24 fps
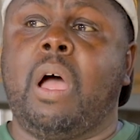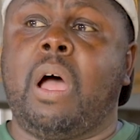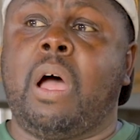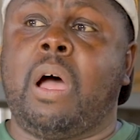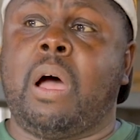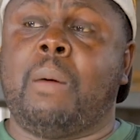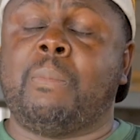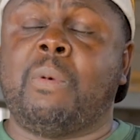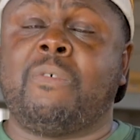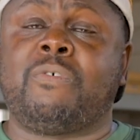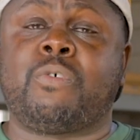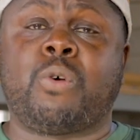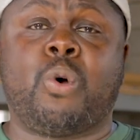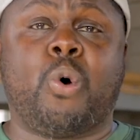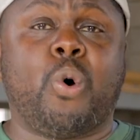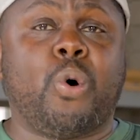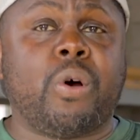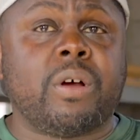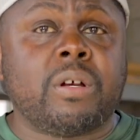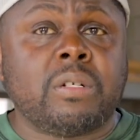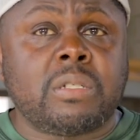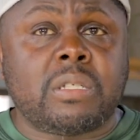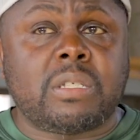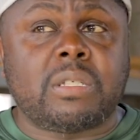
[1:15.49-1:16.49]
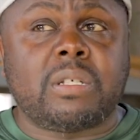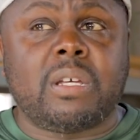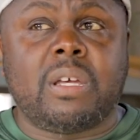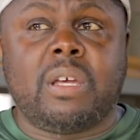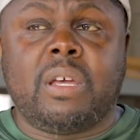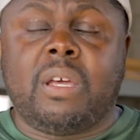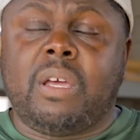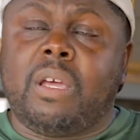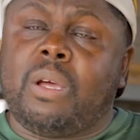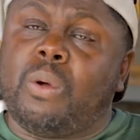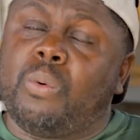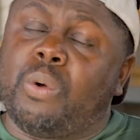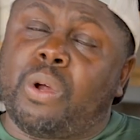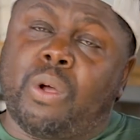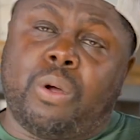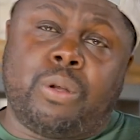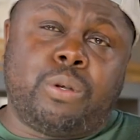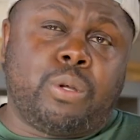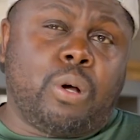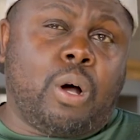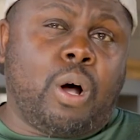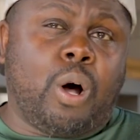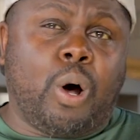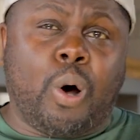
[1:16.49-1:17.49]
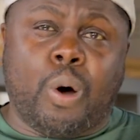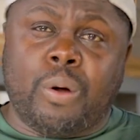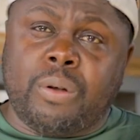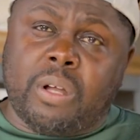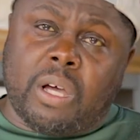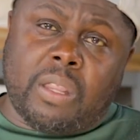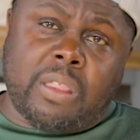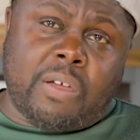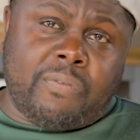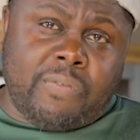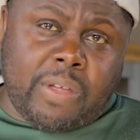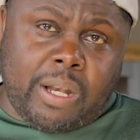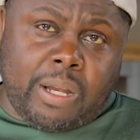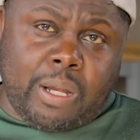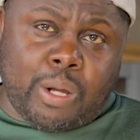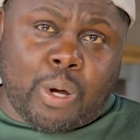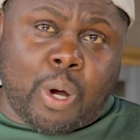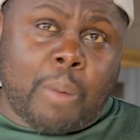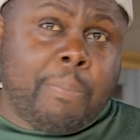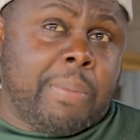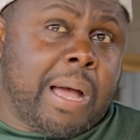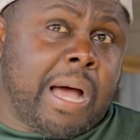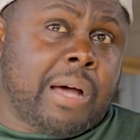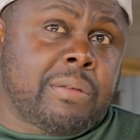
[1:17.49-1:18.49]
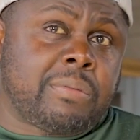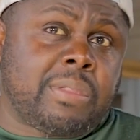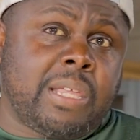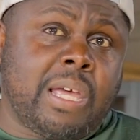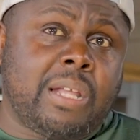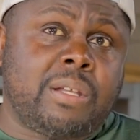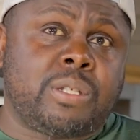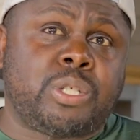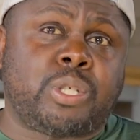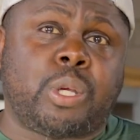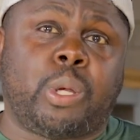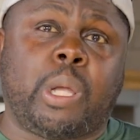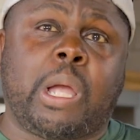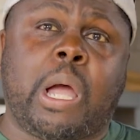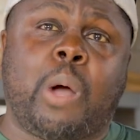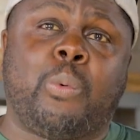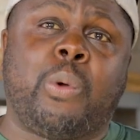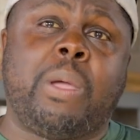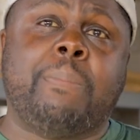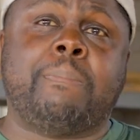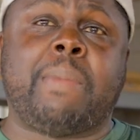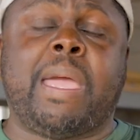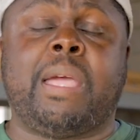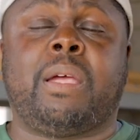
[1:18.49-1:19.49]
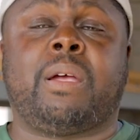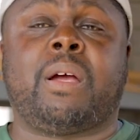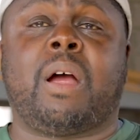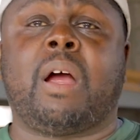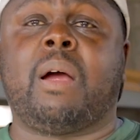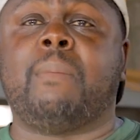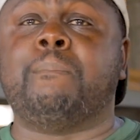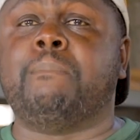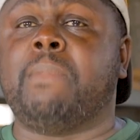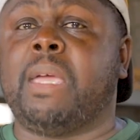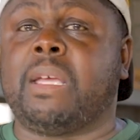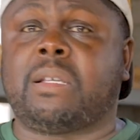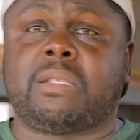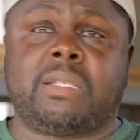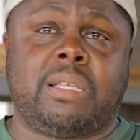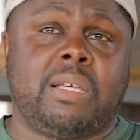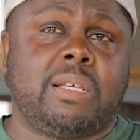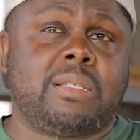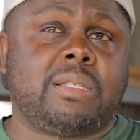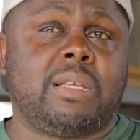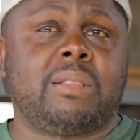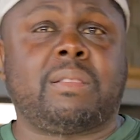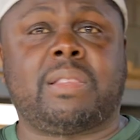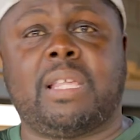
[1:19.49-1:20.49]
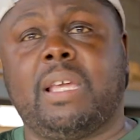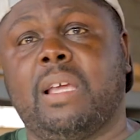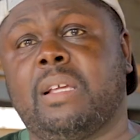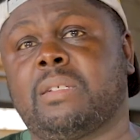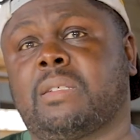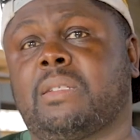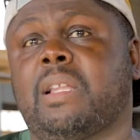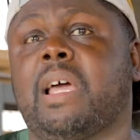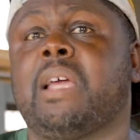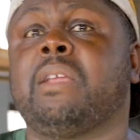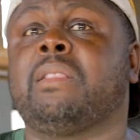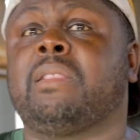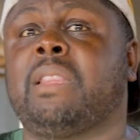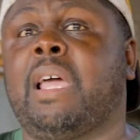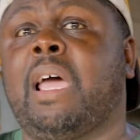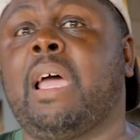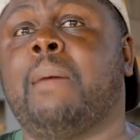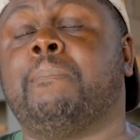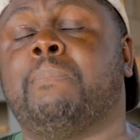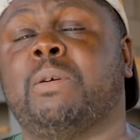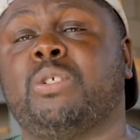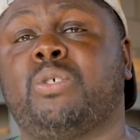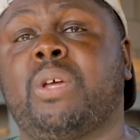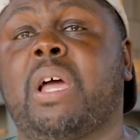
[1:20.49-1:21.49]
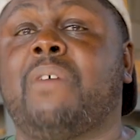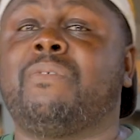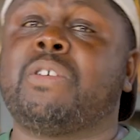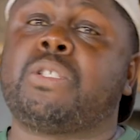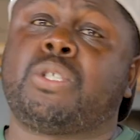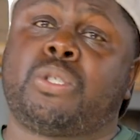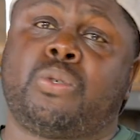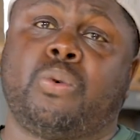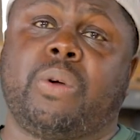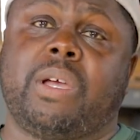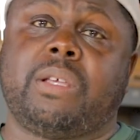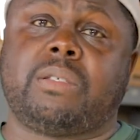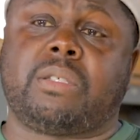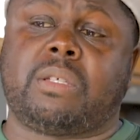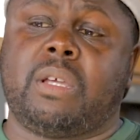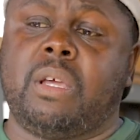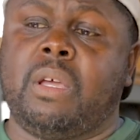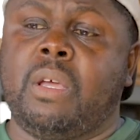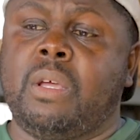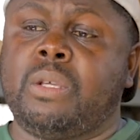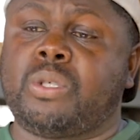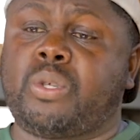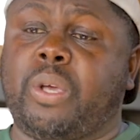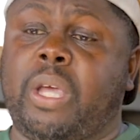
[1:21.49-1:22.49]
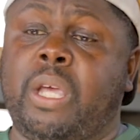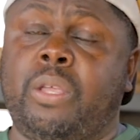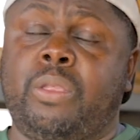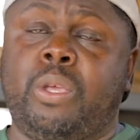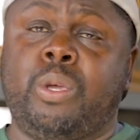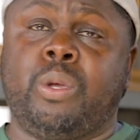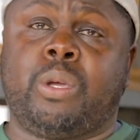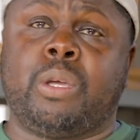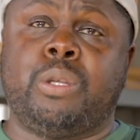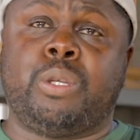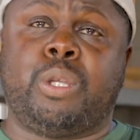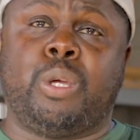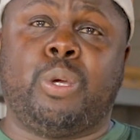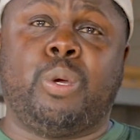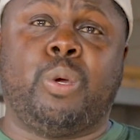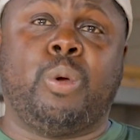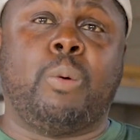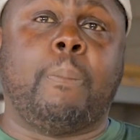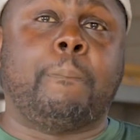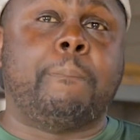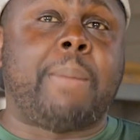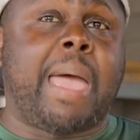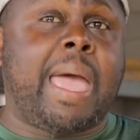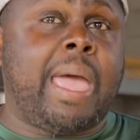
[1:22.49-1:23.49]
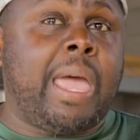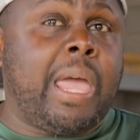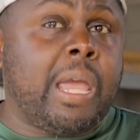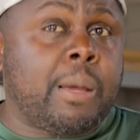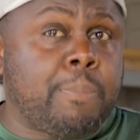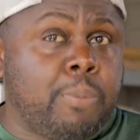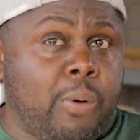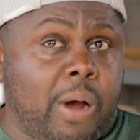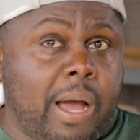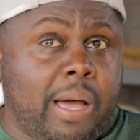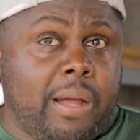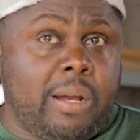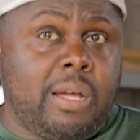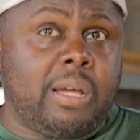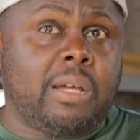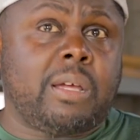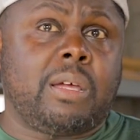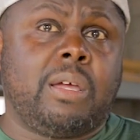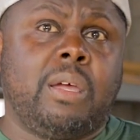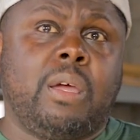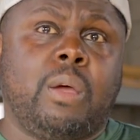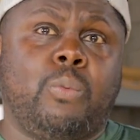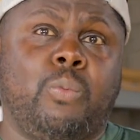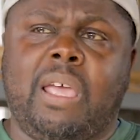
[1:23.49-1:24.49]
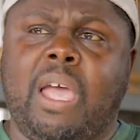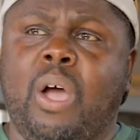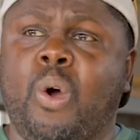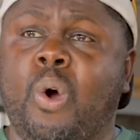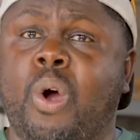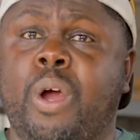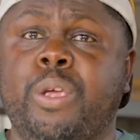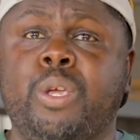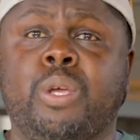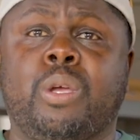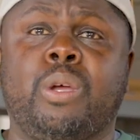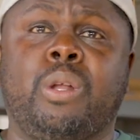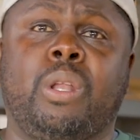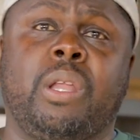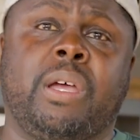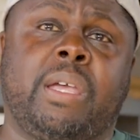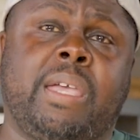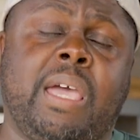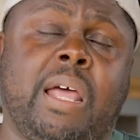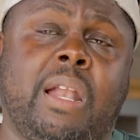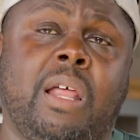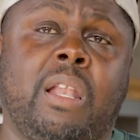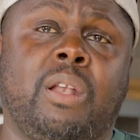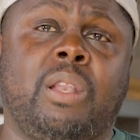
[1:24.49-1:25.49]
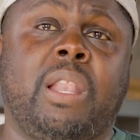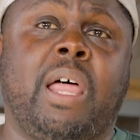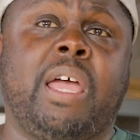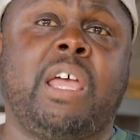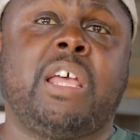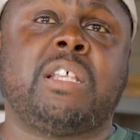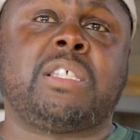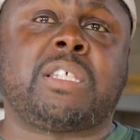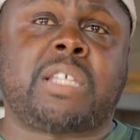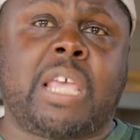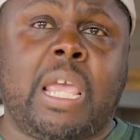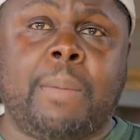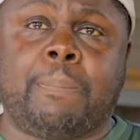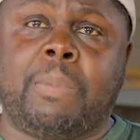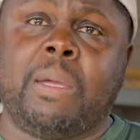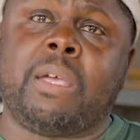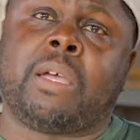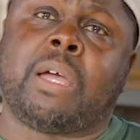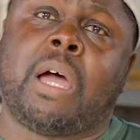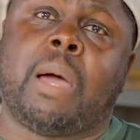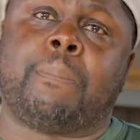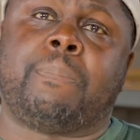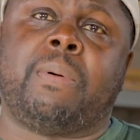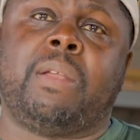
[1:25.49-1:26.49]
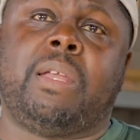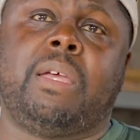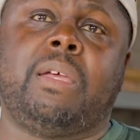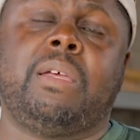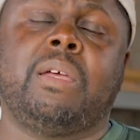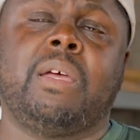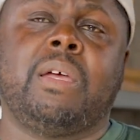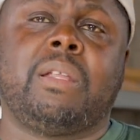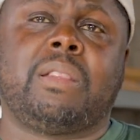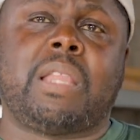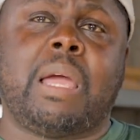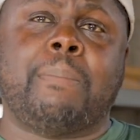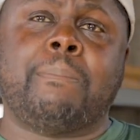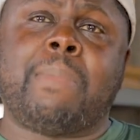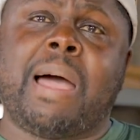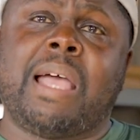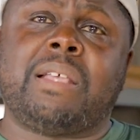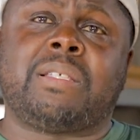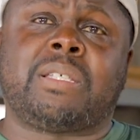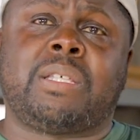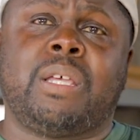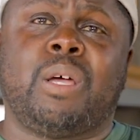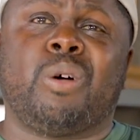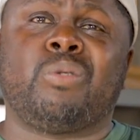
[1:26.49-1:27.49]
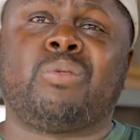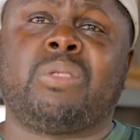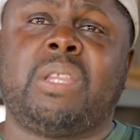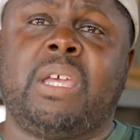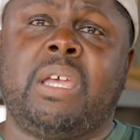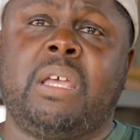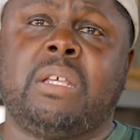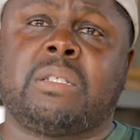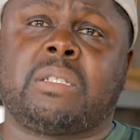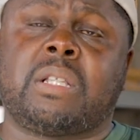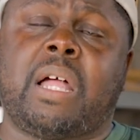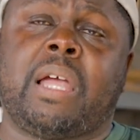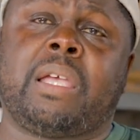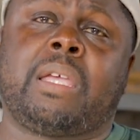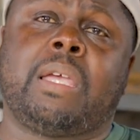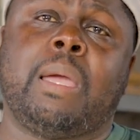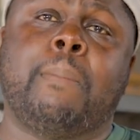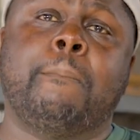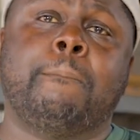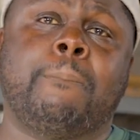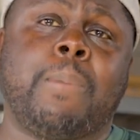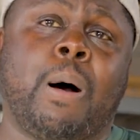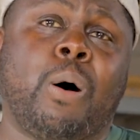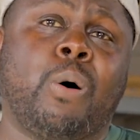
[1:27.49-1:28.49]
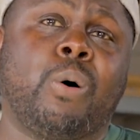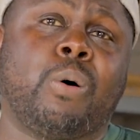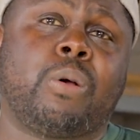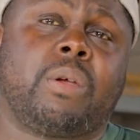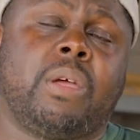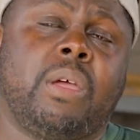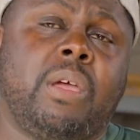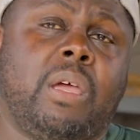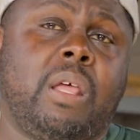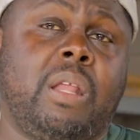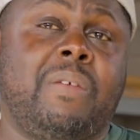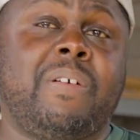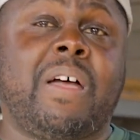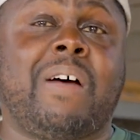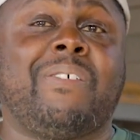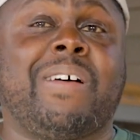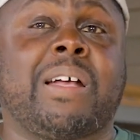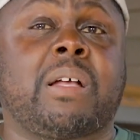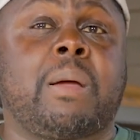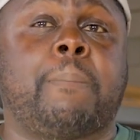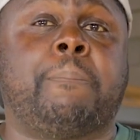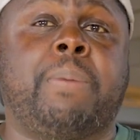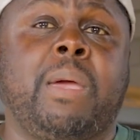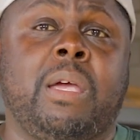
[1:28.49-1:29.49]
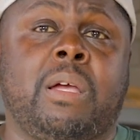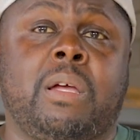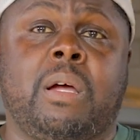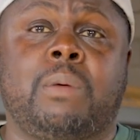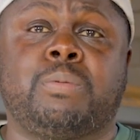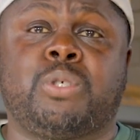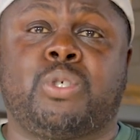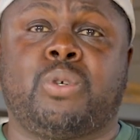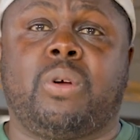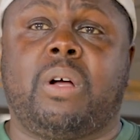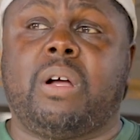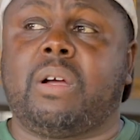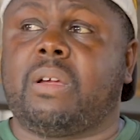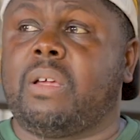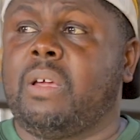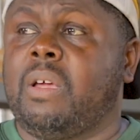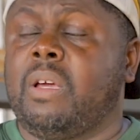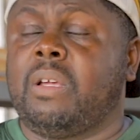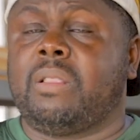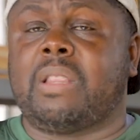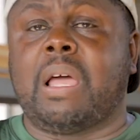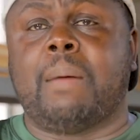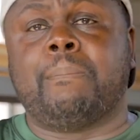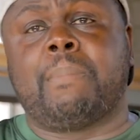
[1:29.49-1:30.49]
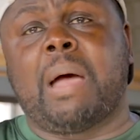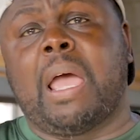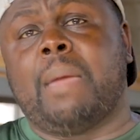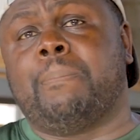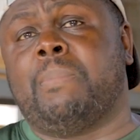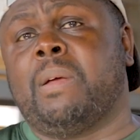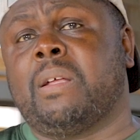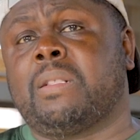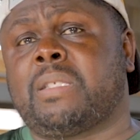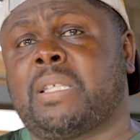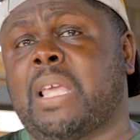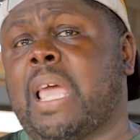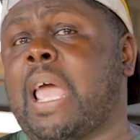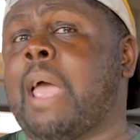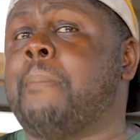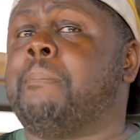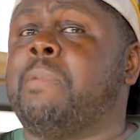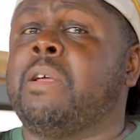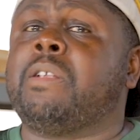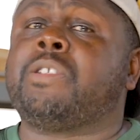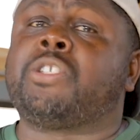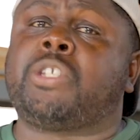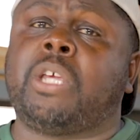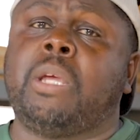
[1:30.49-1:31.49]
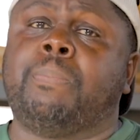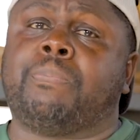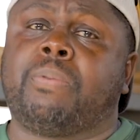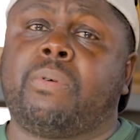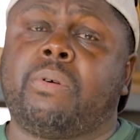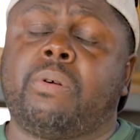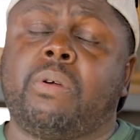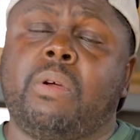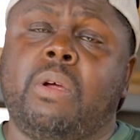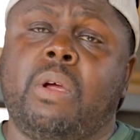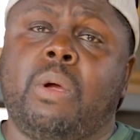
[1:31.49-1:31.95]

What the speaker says: Of course, we're gonna do a whole nother video about that to show you how we make our mixes and things like that, but you have a choice. So either you can do bag product, or you can look at a landscaping company that might sell things like in bulk. You have like a pickup truck that might be a tad bit cheaper.